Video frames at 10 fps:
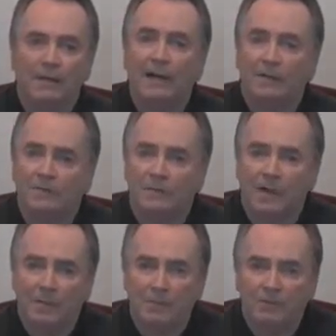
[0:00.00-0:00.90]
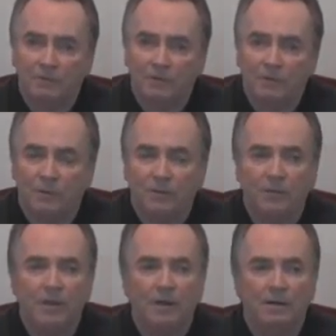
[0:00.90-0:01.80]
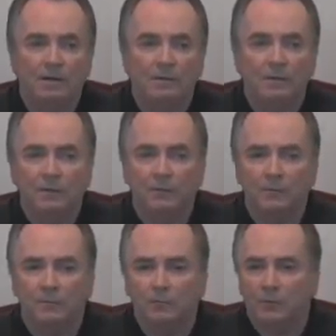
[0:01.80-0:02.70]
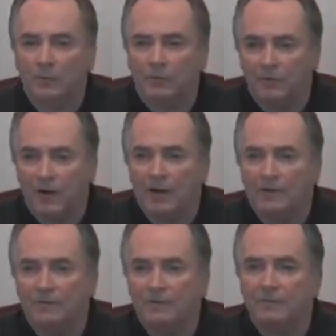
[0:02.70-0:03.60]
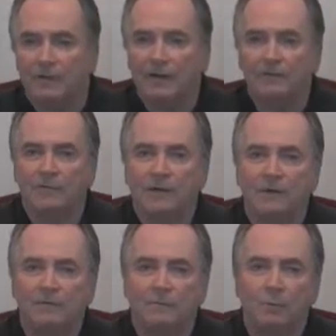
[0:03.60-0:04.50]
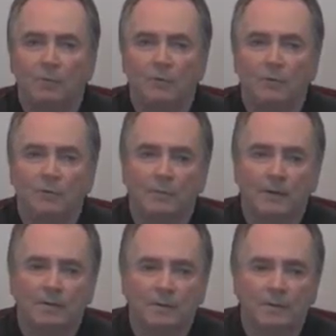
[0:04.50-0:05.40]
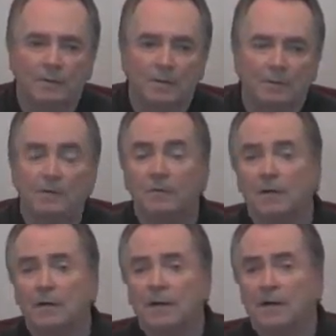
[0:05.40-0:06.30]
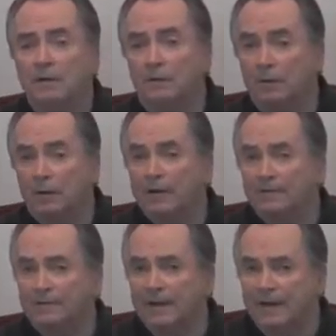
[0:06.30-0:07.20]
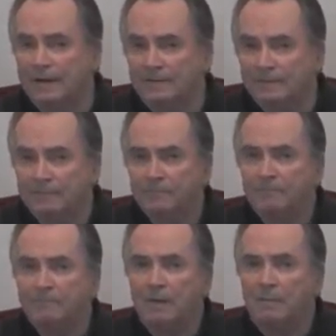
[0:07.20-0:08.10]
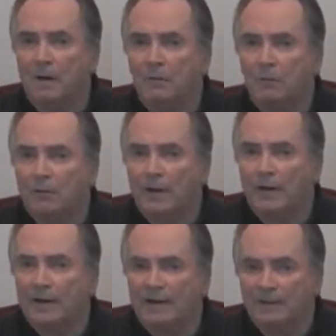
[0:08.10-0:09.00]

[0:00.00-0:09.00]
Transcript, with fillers: And that still happens frequently today, you know, which is one of the signs of the last days that Paul talked about to Timothy when he said, you know, in the last days, men will not